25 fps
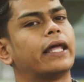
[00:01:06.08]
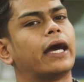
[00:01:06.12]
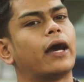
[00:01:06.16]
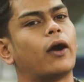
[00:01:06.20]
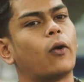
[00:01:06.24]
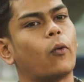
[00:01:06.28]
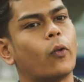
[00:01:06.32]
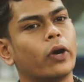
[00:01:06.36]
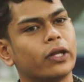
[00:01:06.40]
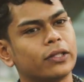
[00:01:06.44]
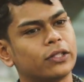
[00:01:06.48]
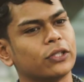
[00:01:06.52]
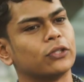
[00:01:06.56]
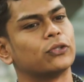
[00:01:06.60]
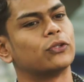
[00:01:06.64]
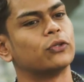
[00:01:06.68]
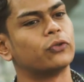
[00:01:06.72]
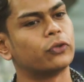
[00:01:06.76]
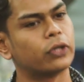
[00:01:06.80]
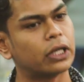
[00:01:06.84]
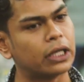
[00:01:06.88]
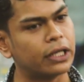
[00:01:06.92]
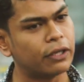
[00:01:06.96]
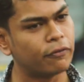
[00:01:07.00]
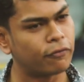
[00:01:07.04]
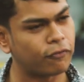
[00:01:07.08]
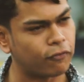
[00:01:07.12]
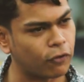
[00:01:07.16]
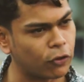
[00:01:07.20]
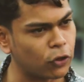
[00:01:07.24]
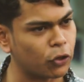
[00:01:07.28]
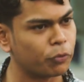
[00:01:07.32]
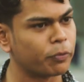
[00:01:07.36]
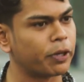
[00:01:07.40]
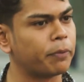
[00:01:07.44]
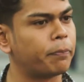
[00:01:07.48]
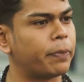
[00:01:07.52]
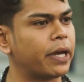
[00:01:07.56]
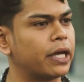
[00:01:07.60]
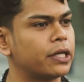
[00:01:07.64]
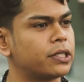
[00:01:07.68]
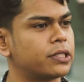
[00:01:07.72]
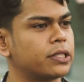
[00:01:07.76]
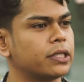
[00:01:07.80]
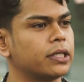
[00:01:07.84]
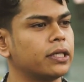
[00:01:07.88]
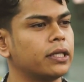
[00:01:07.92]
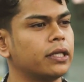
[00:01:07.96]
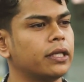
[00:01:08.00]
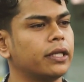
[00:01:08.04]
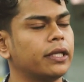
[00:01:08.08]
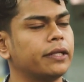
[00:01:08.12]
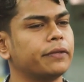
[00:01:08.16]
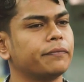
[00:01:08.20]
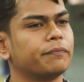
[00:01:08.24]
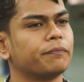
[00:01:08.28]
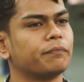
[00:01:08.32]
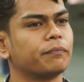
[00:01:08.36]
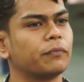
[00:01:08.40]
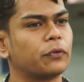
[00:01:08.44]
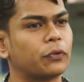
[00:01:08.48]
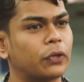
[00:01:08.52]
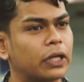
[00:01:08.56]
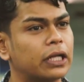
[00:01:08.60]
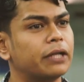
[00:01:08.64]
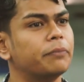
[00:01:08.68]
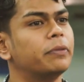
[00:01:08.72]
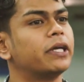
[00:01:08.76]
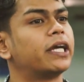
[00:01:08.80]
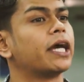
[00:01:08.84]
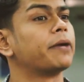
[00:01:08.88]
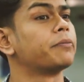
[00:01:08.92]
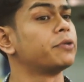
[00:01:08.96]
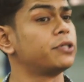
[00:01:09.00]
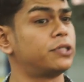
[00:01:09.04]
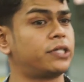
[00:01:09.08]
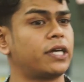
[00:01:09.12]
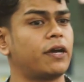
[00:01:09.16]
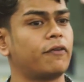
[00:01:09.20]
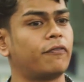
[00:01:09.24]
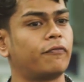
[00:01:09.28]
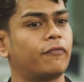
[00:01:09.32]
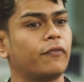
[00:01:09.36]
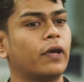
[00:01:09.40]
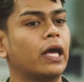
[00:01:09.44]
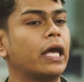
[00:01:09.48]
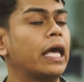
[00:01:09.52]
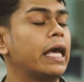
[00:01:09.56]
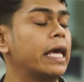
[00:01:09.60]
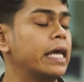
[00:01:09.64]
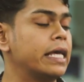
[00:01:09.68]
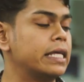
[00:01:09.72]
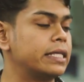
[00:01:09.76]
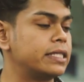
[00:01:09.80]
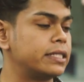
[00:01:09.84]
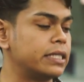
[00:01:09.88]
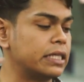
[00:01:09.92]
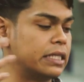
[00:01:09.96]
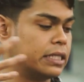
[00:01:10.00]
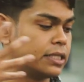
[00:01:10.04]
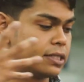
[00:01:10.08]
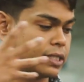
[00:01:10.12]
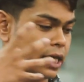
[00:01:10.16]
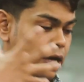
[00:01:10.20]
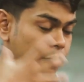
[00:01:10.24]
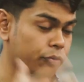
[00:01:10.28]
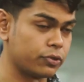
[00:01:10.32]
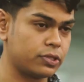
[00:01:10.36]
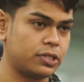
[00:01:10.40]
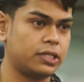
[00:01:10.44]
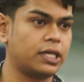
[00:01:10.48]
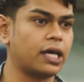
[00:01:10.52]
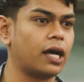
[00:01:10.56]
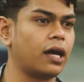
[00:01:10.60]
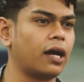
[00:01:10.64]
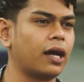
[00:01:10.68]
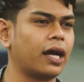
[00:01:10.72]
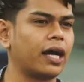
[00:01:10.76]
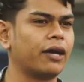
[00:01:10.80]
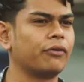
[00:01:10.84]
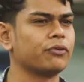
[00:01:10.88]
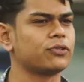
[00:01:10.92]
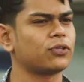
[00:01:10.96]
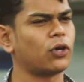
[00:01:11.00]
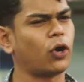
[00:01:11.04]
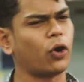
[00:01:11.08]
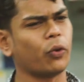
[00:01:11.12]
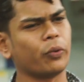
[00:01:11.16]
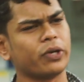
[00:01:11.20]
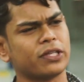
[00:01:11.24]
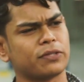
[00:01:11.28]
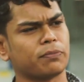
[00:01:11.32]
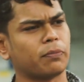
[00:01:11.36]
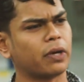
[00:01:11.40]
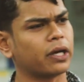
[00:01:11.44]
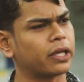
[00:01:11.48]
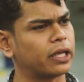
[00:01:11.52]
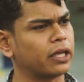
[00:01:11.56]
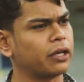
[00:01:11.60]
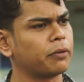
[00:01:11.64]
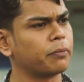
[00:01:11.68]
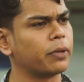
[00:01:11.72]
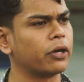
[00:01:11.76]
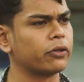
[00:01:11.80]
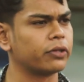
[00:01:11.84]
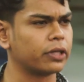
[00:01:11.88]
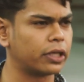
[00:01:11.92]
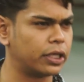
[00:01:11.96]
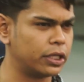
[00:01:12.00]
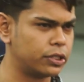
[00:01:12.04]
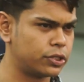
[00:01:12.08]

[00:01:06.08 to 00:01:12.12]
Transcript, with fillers: that I wanted to really follow my passion and really become a chef. Since I was young, I was always mucking about the